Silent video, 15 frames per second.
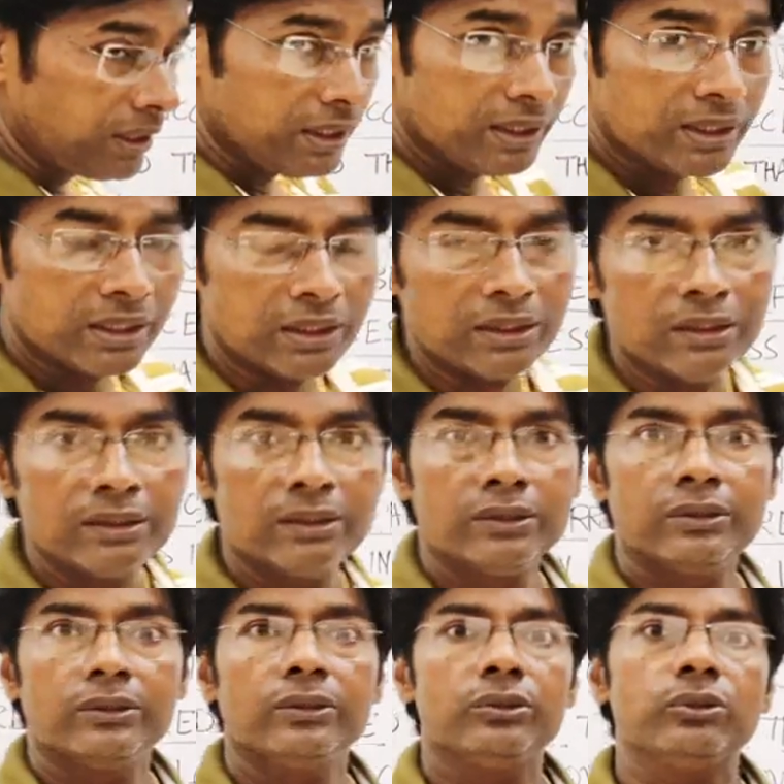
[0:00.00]
either
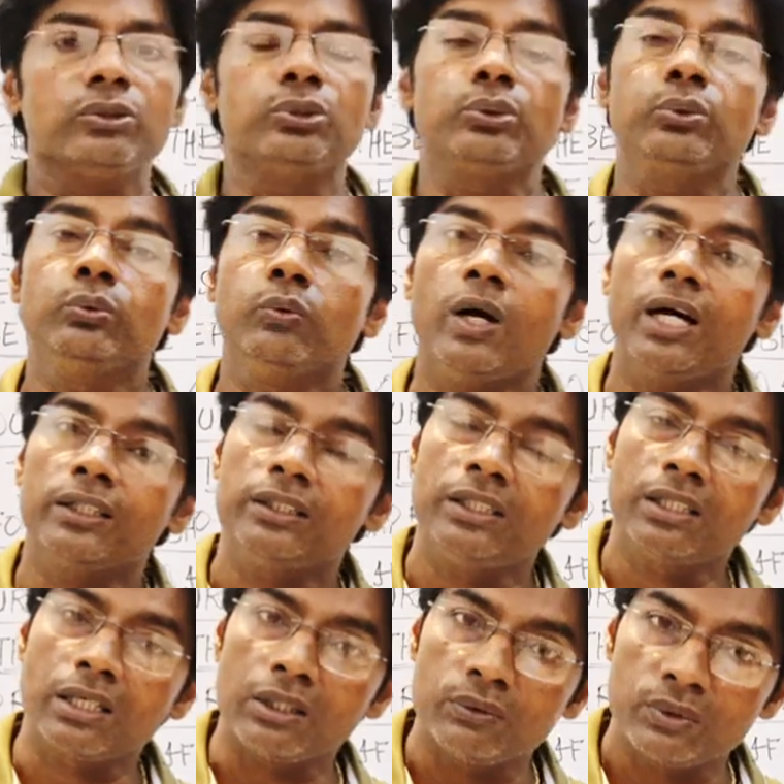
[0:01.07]
you are
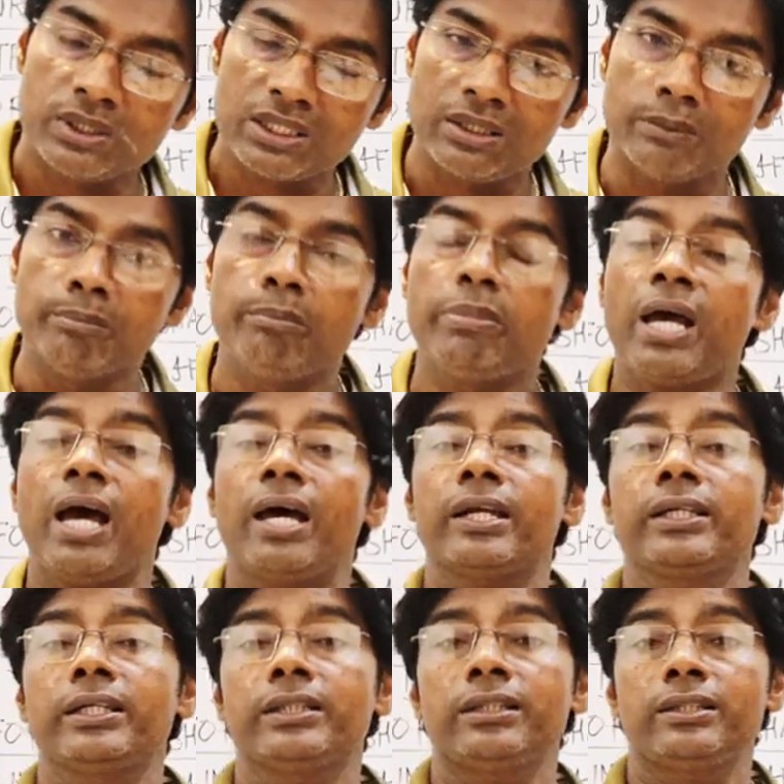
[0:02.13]
the close
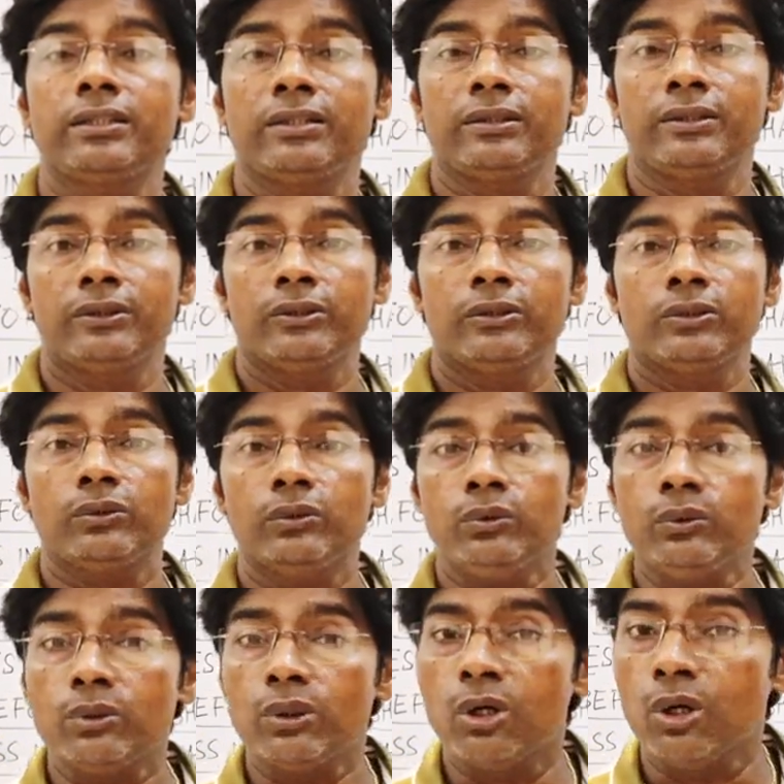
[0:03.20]
companion
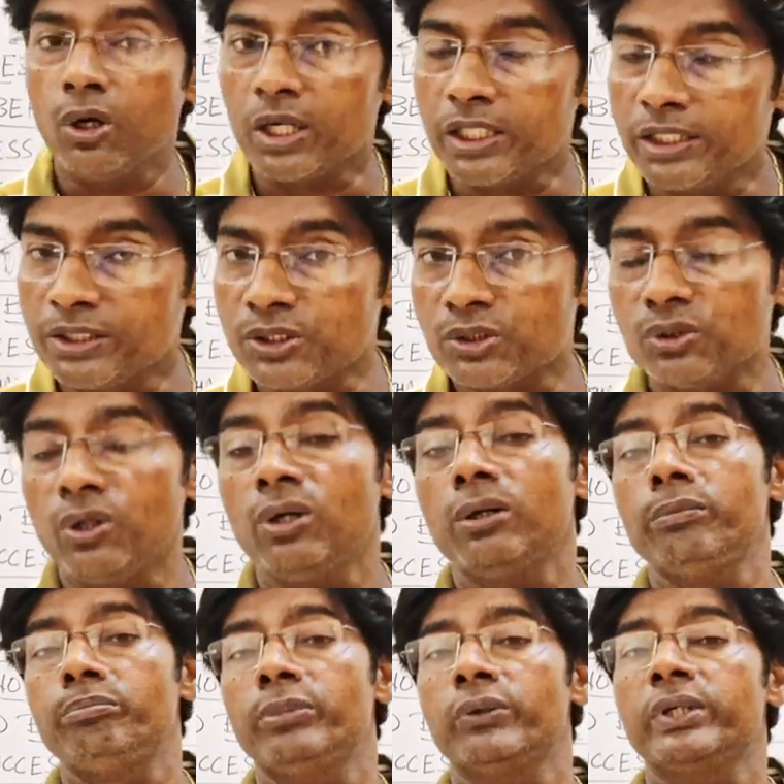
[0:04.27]
to goddess
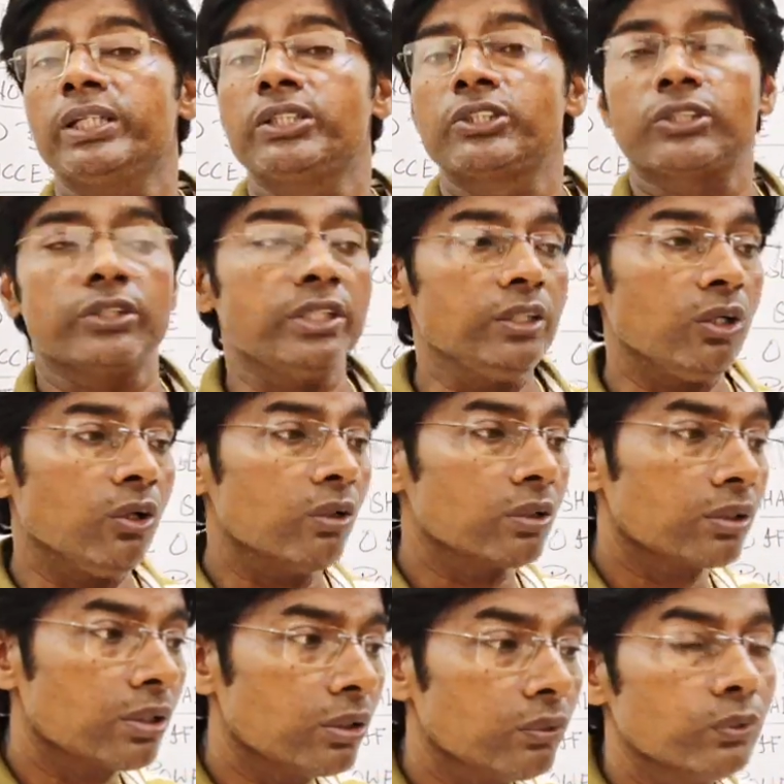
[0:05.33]
of poetry
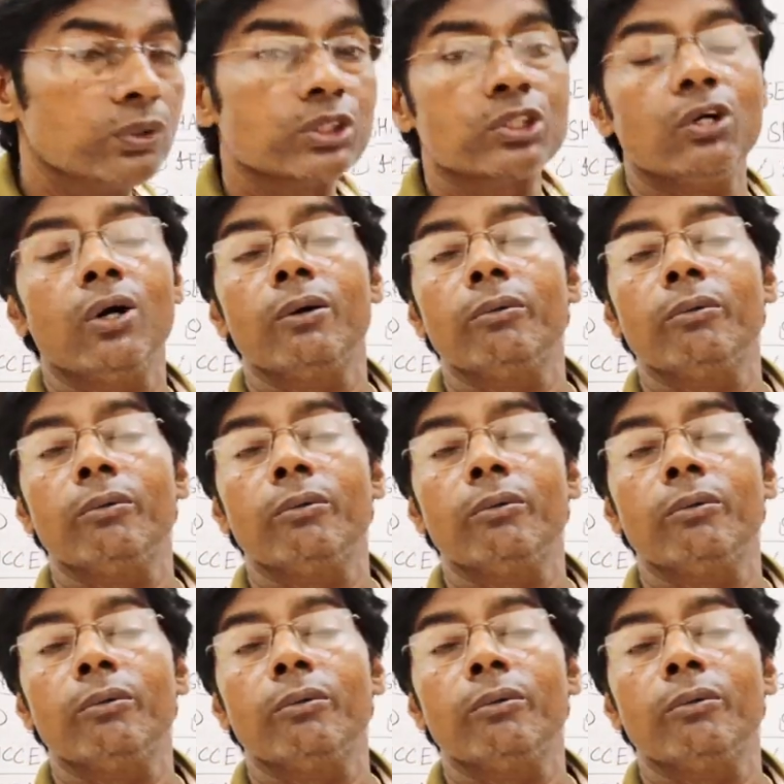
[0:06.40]
or close